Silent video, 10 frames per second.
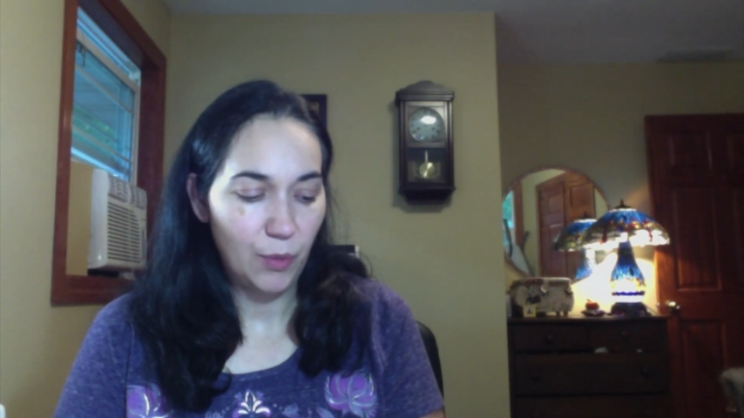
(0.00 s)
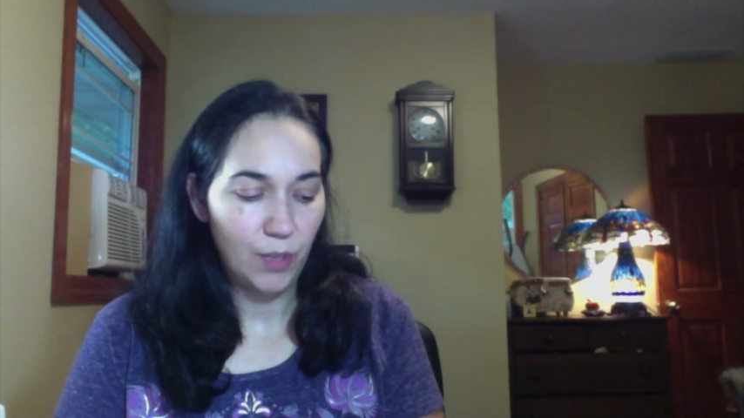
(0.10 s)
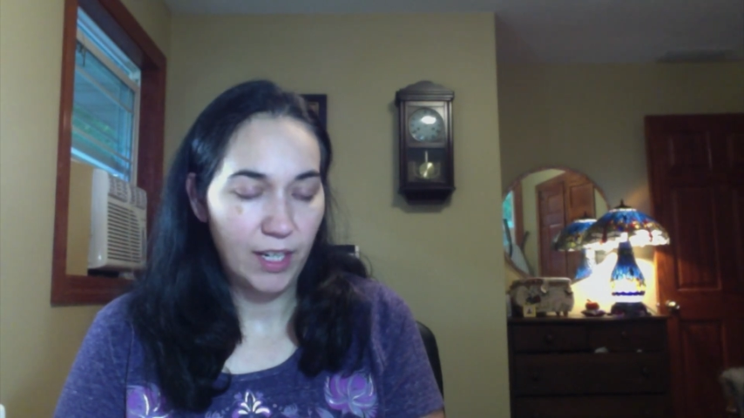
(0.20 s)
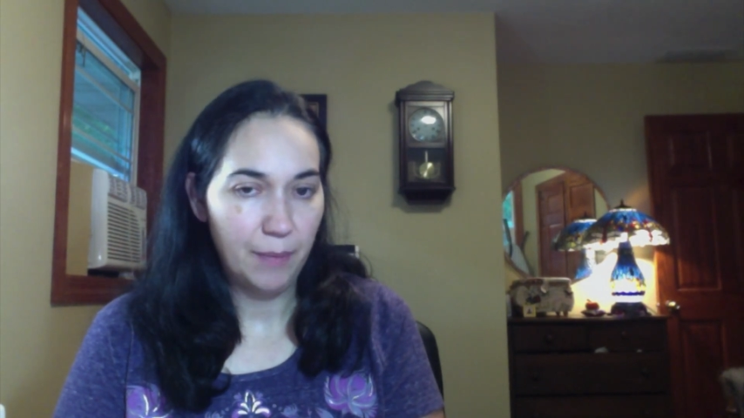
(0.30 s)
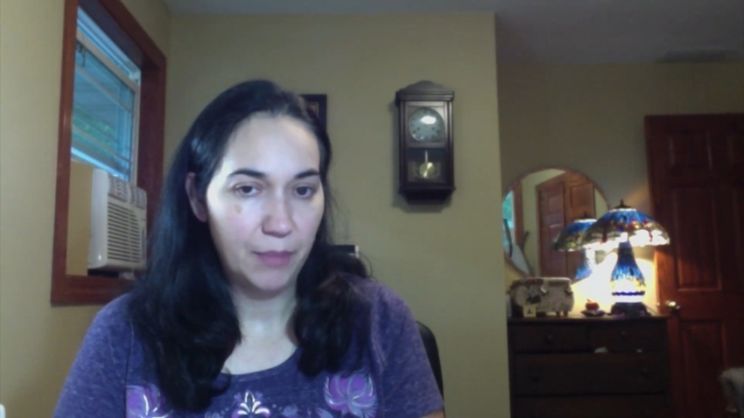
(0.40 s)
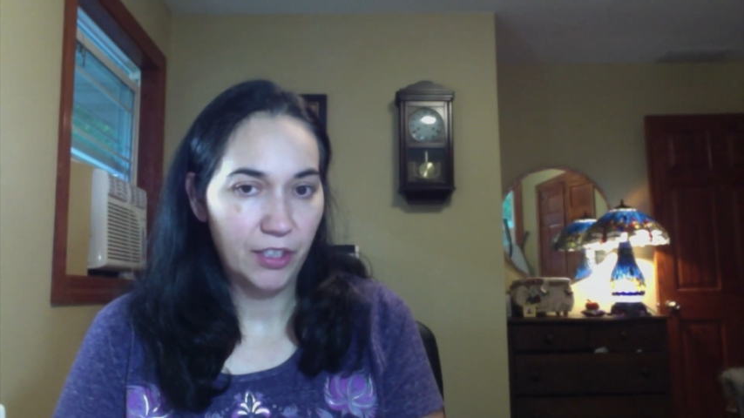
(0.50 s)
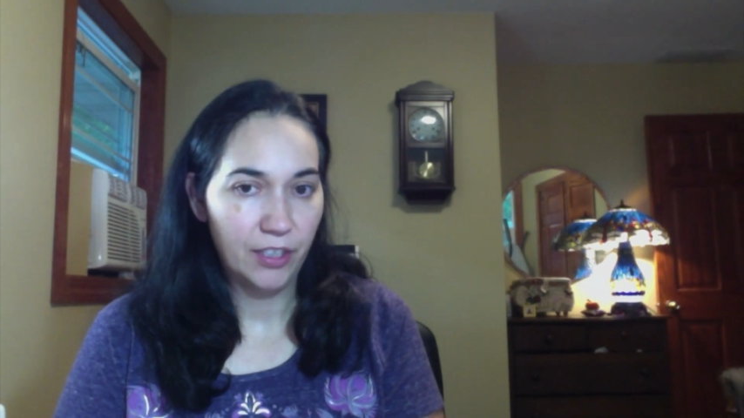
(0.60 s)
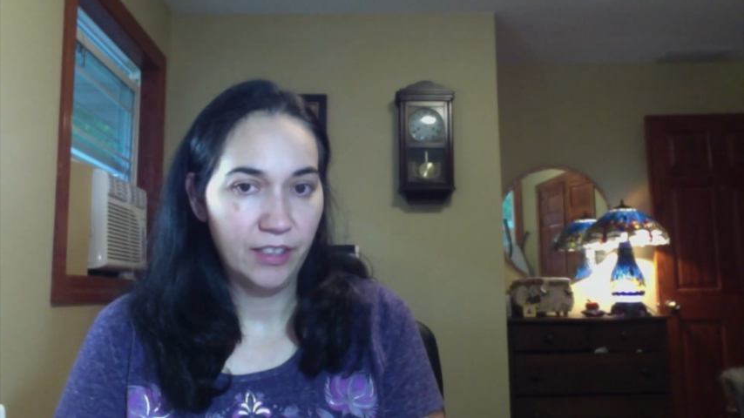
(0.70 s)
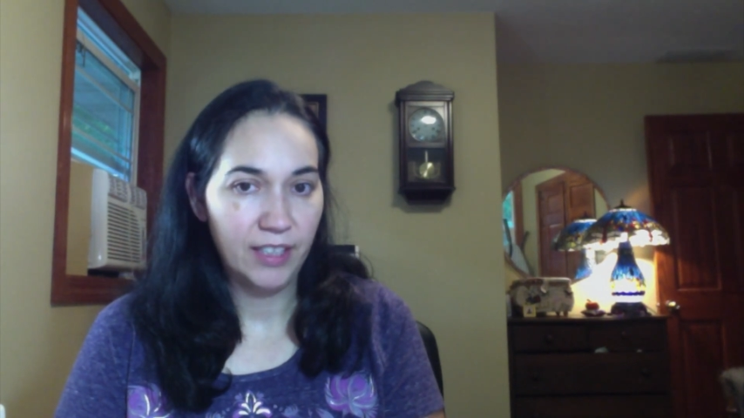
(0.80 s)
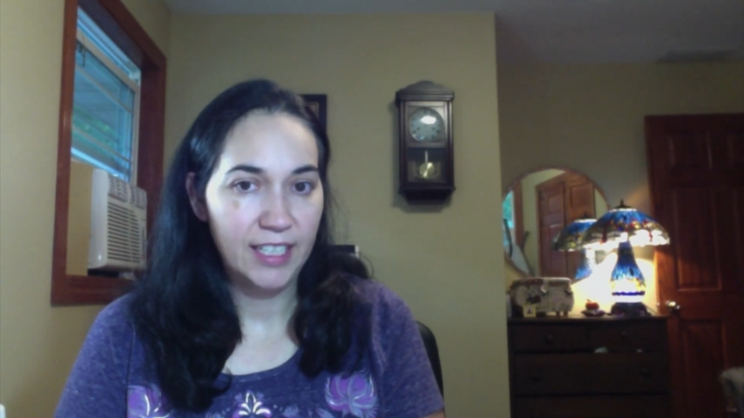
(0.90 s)
what I'm
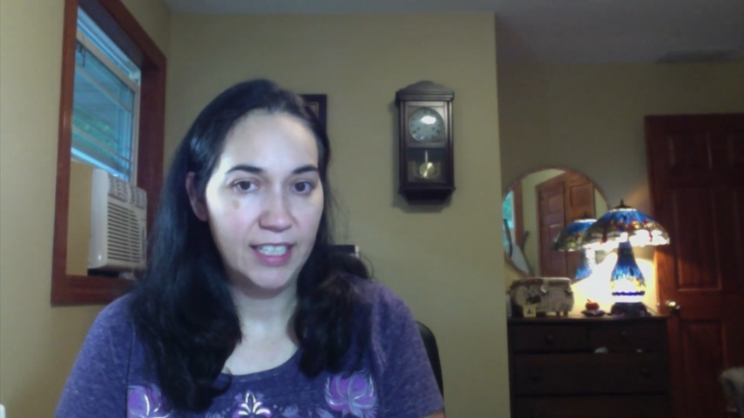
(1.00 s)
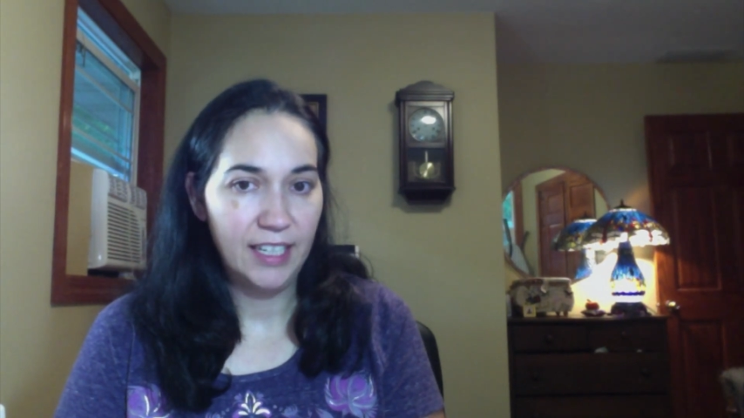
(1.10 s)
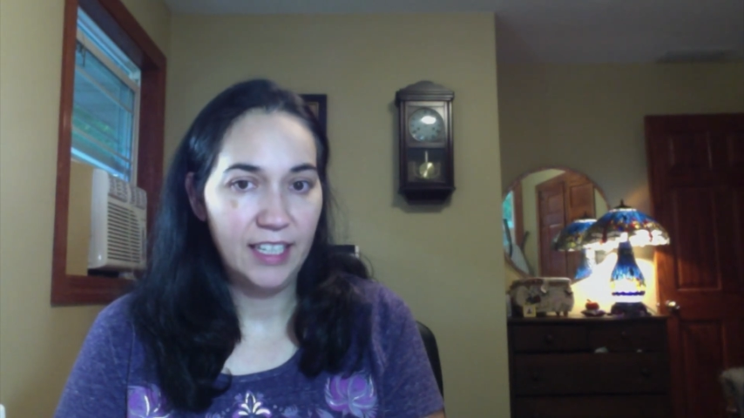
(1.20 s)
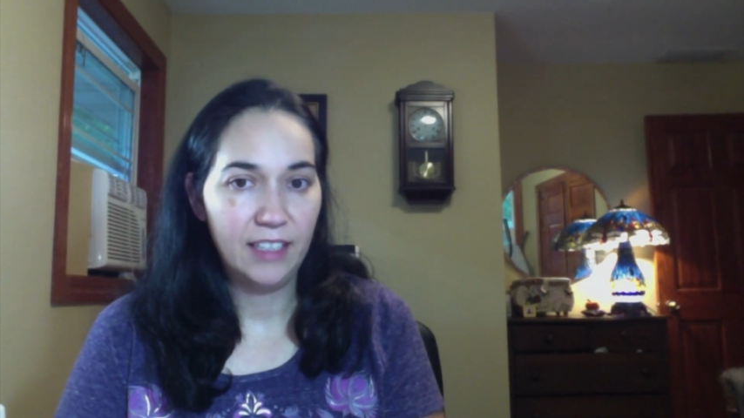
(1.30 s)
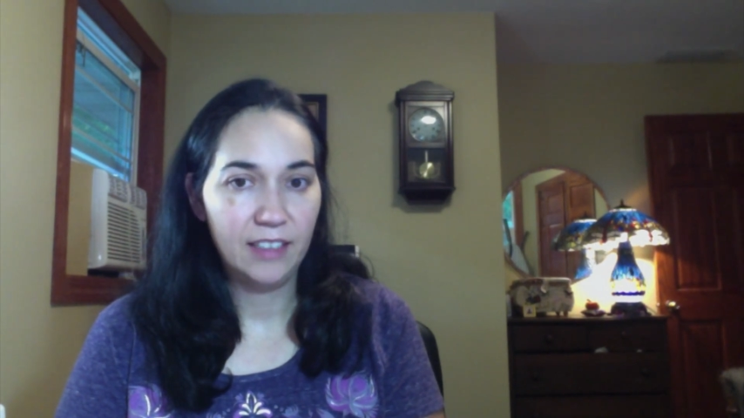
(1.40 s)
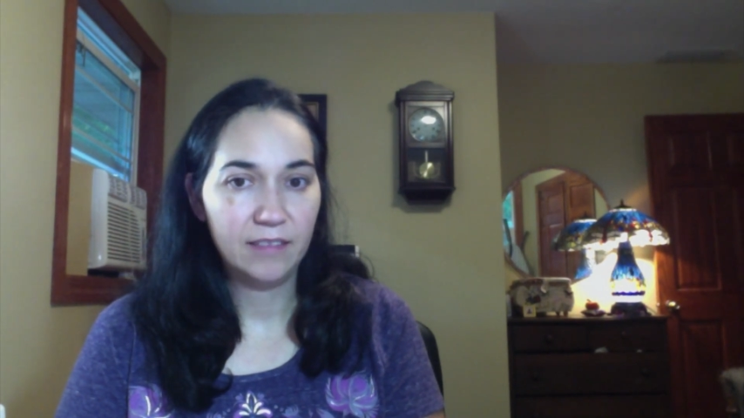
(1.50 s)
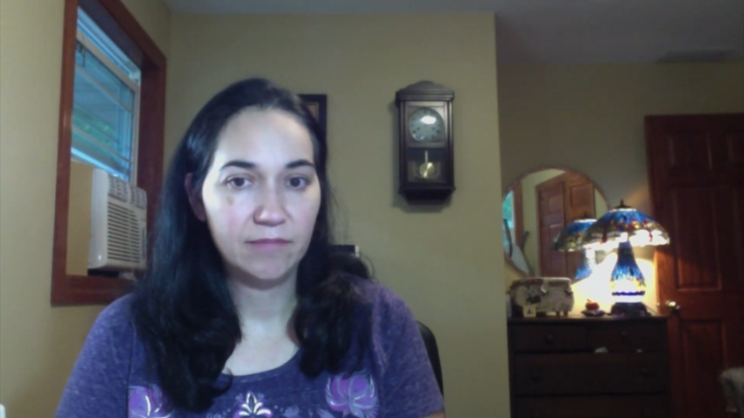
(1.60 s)
currently knitting